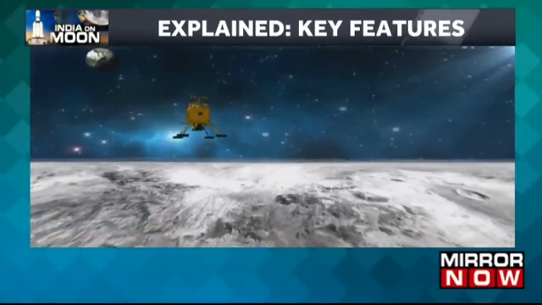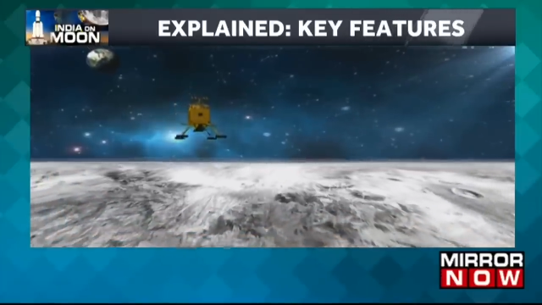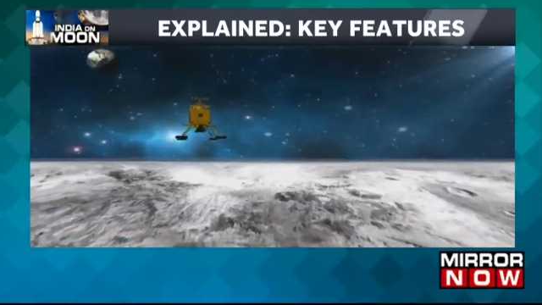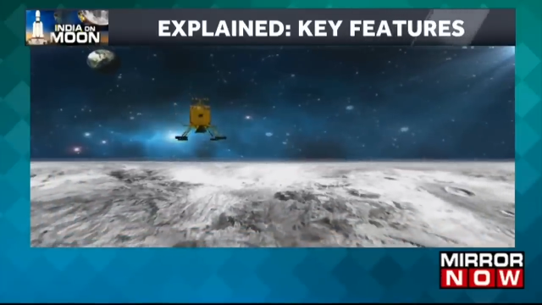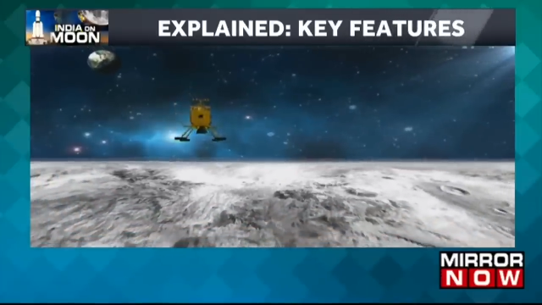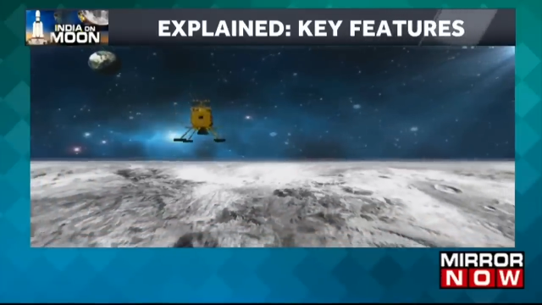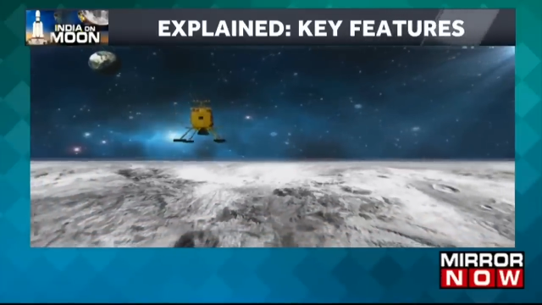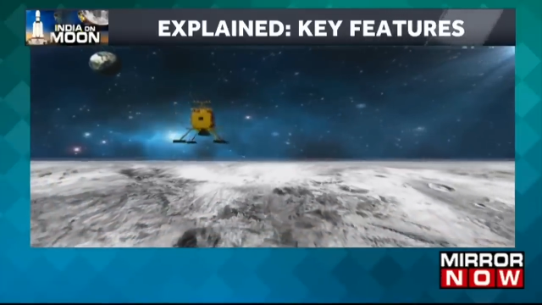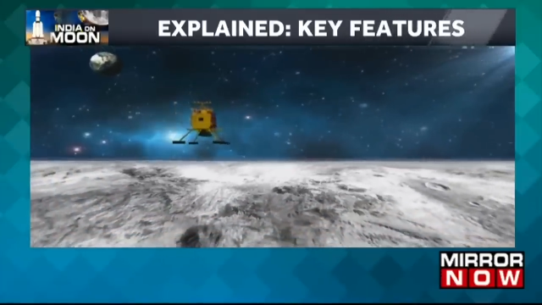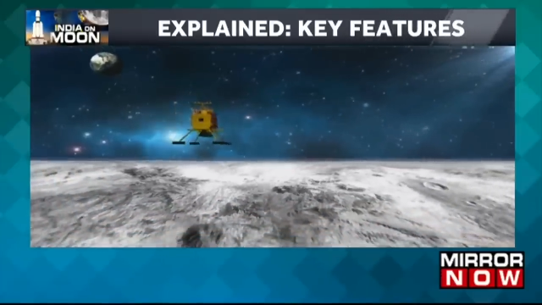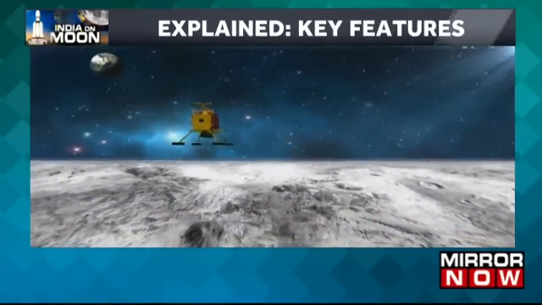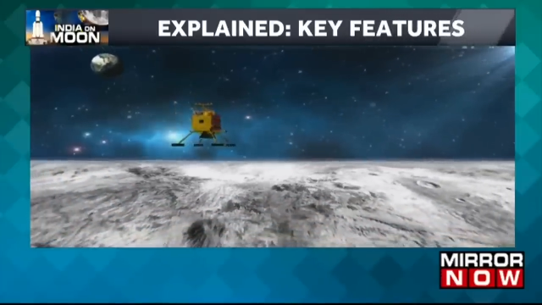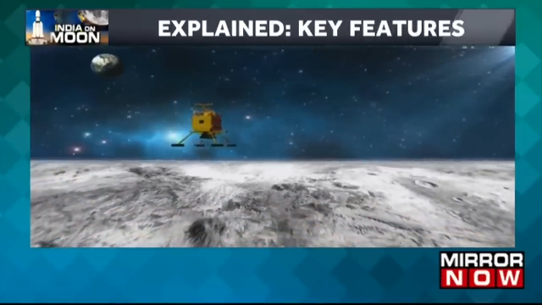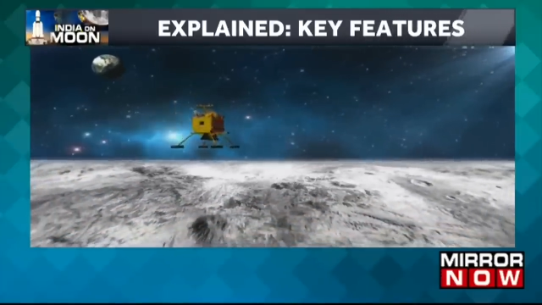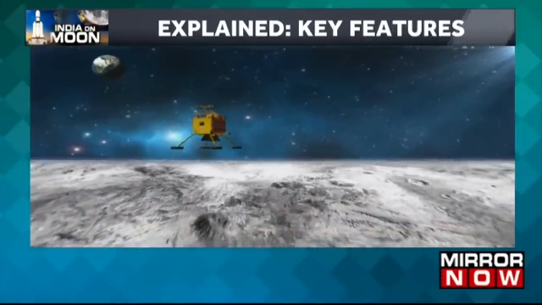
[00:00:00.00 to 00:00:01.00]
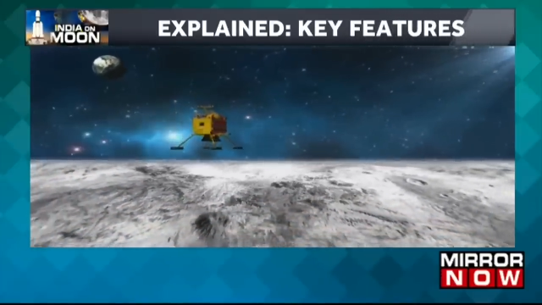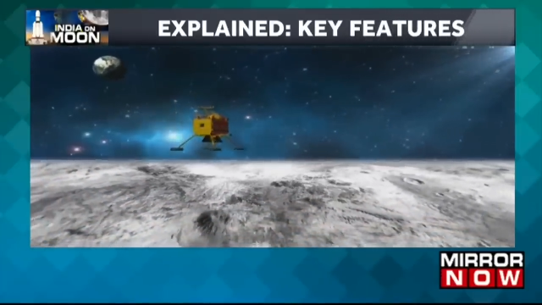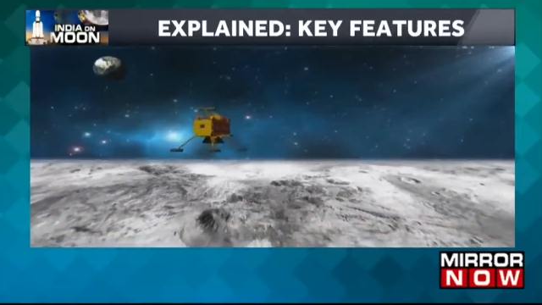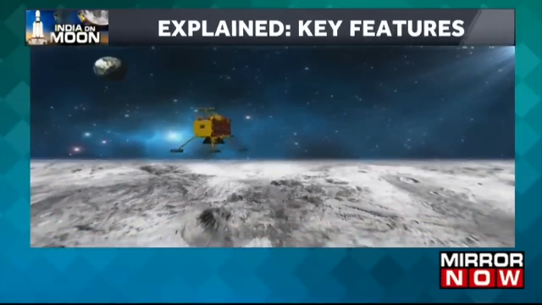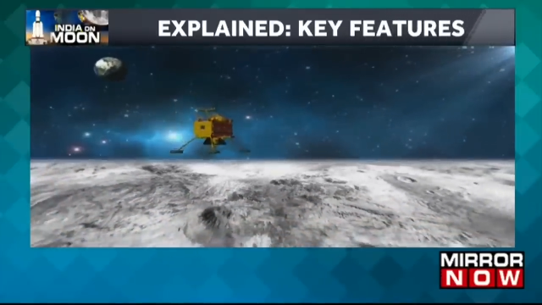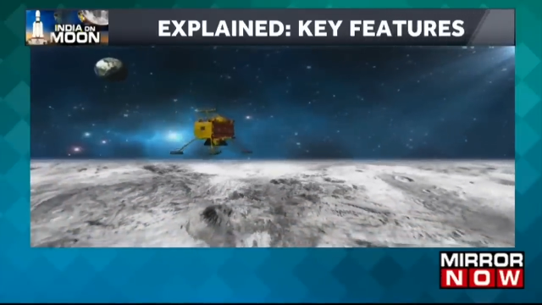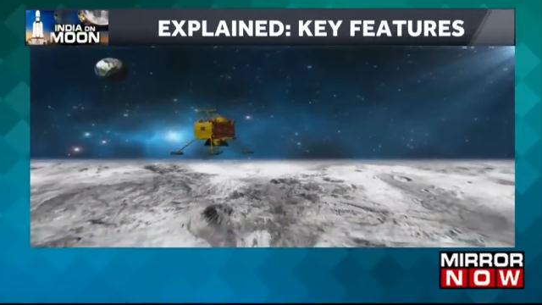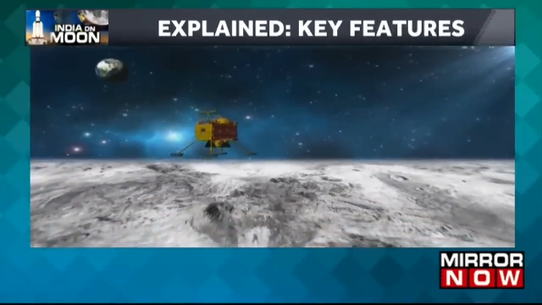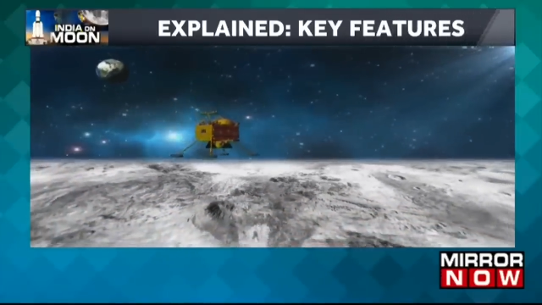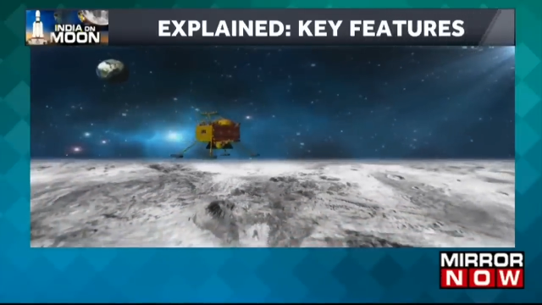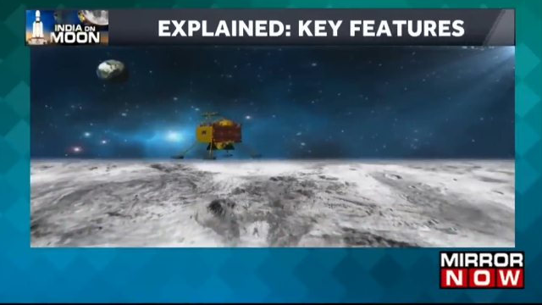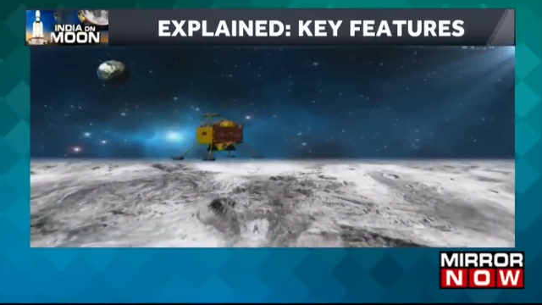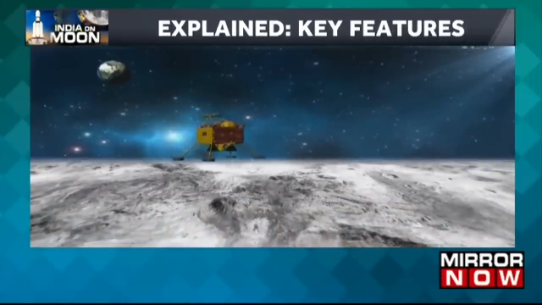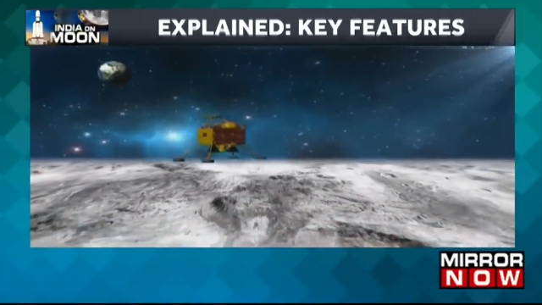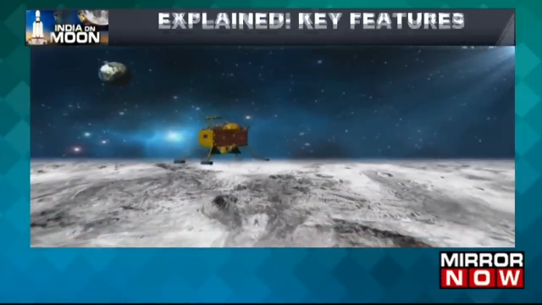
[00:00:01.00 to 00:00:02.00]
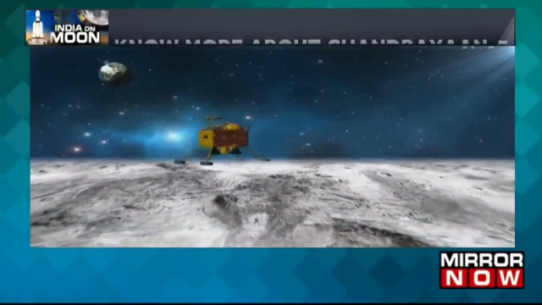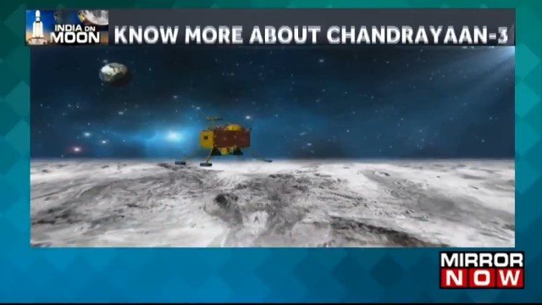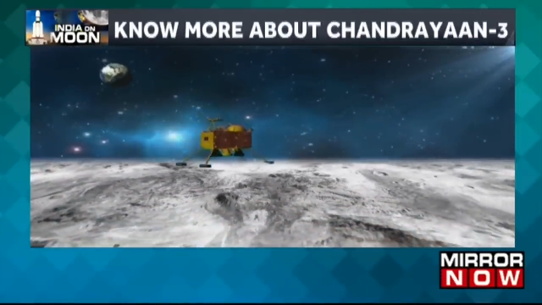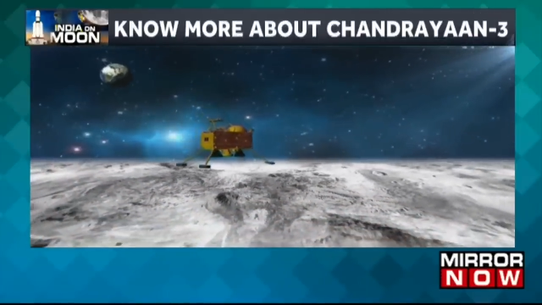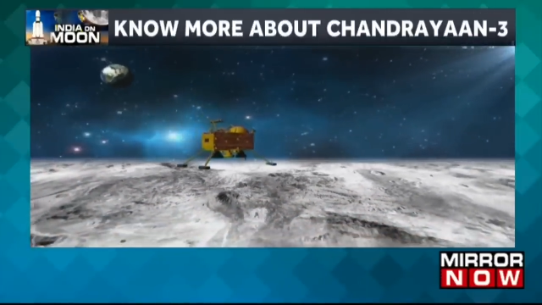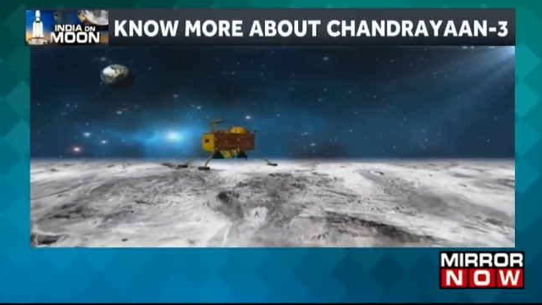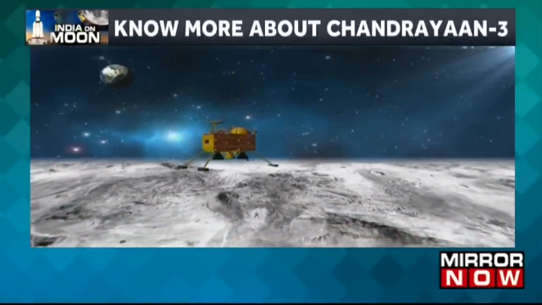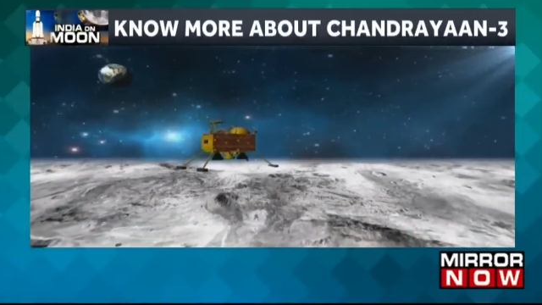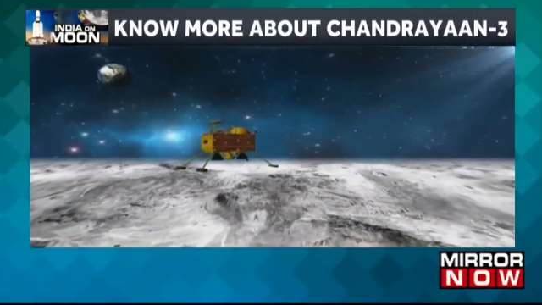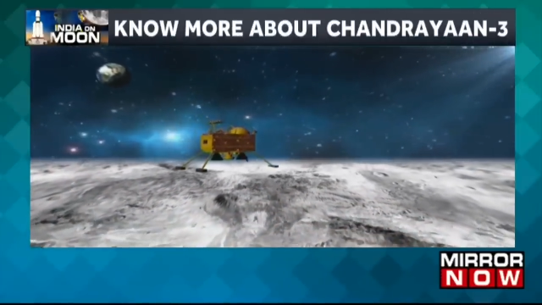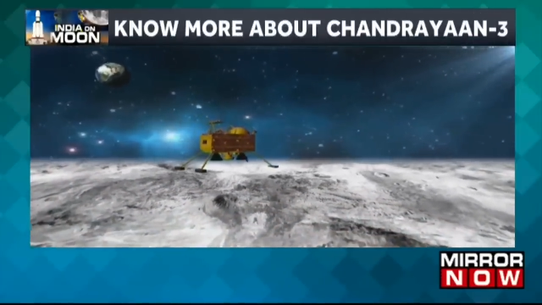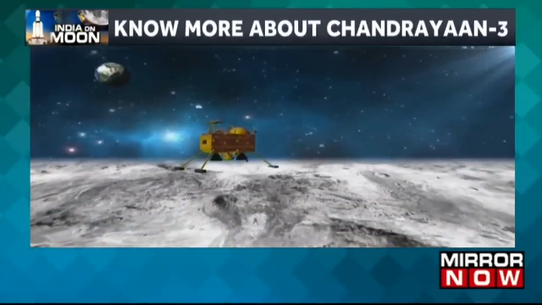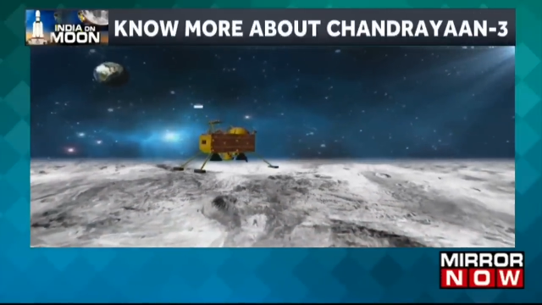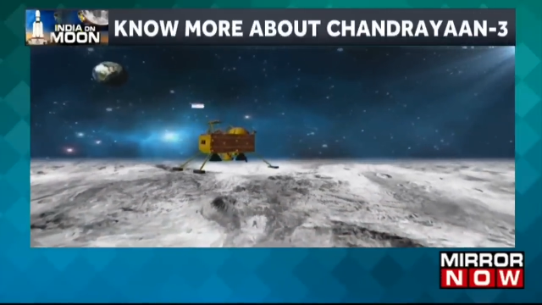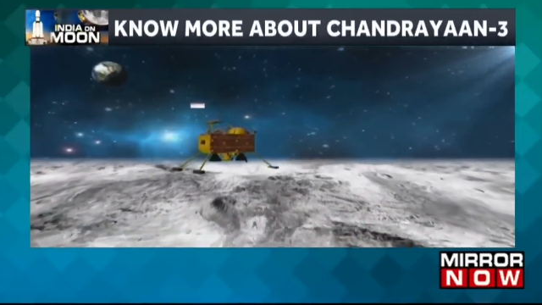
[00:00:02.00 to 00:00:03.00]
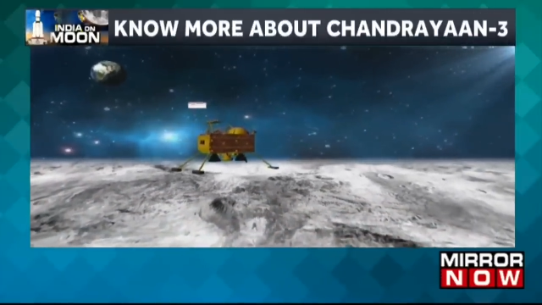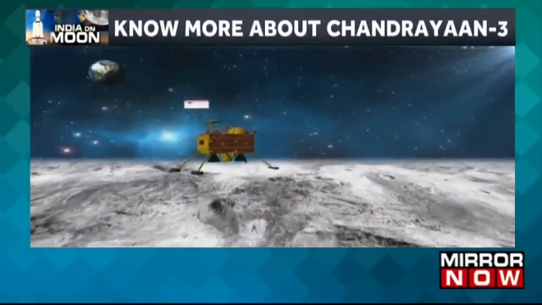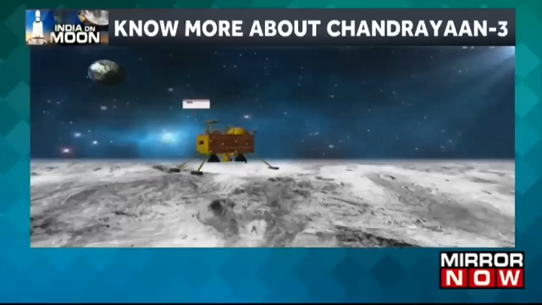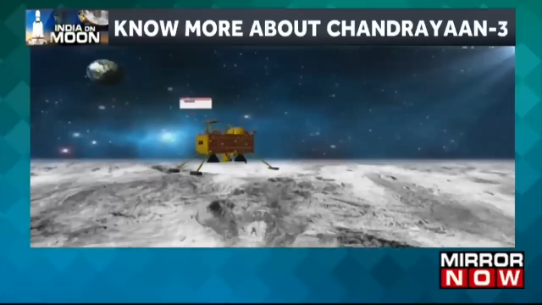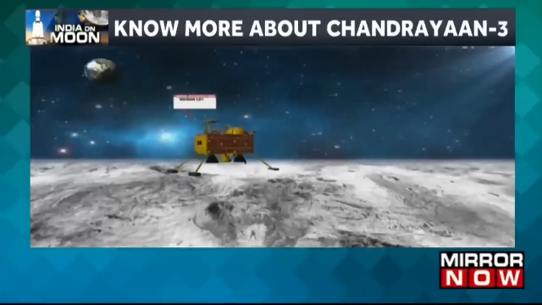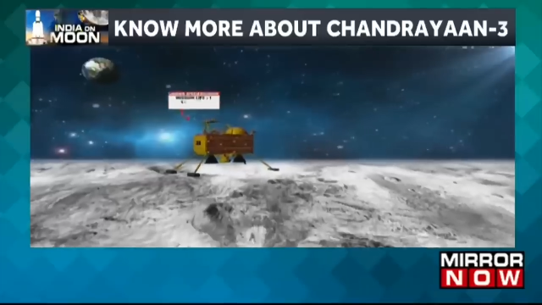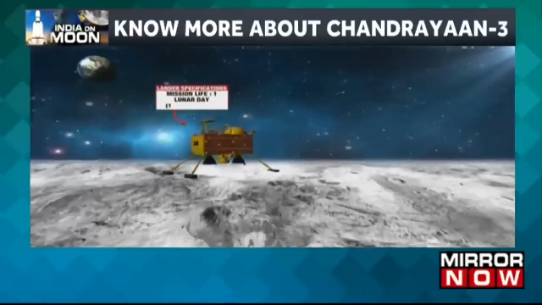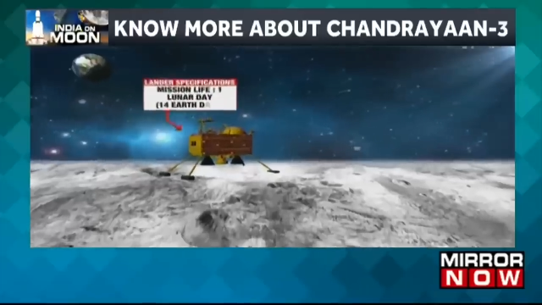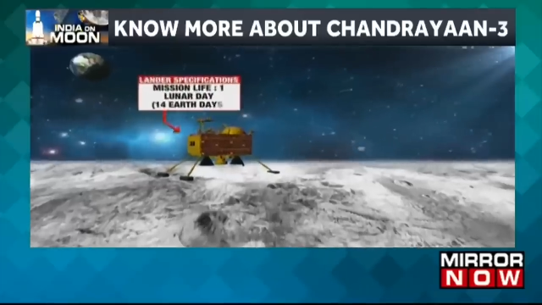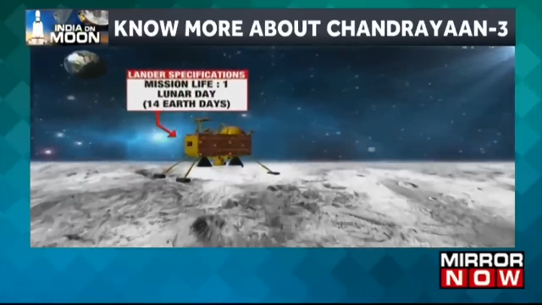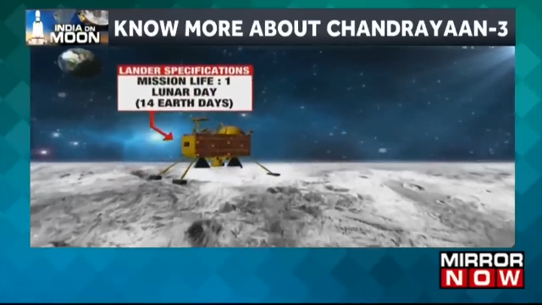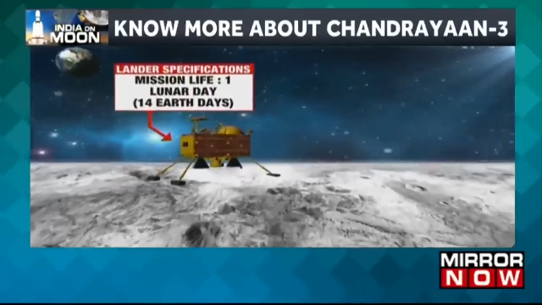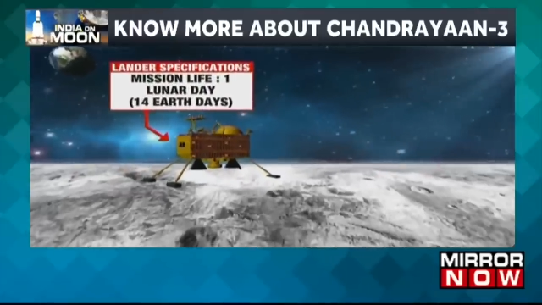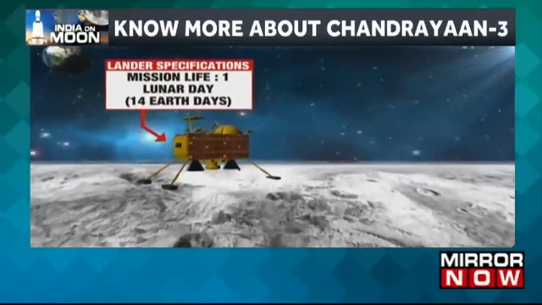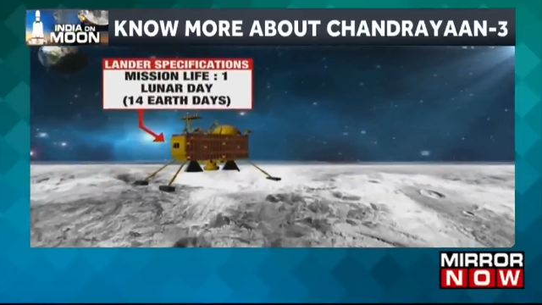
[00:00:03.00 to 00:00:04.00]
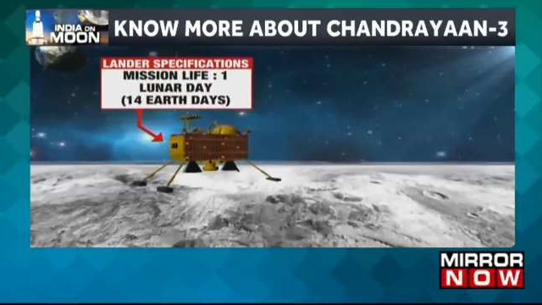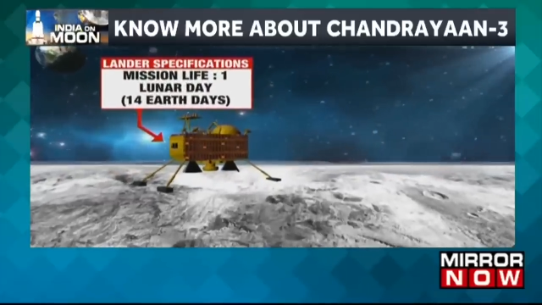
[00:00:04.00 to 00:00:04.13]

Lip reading: (no speaker visible)